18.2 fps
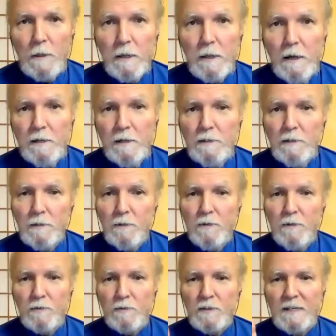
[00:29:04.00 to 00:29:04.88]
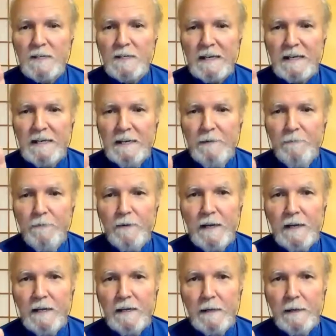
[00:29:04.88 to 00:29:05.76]
on to those
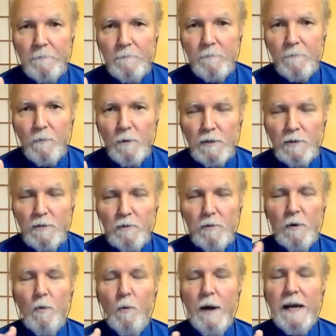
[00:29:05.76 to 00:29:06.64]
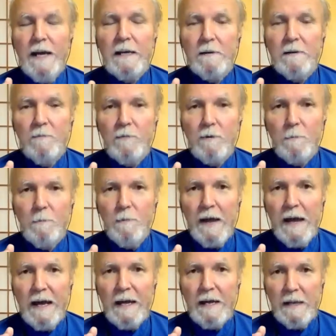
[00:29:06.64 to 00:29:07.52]
significant, when you awaken from
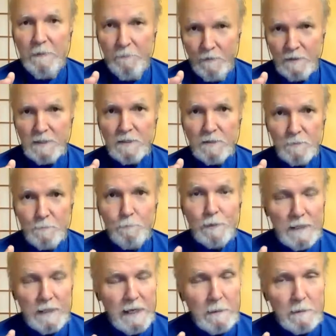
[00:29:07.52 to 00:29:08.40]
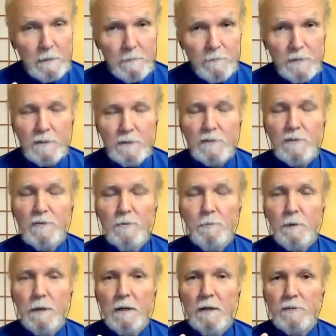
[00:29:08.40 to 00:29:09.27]
that, particularly if it's a
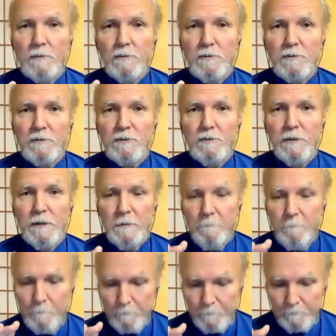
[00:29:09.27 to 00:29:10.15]
superconscious dream,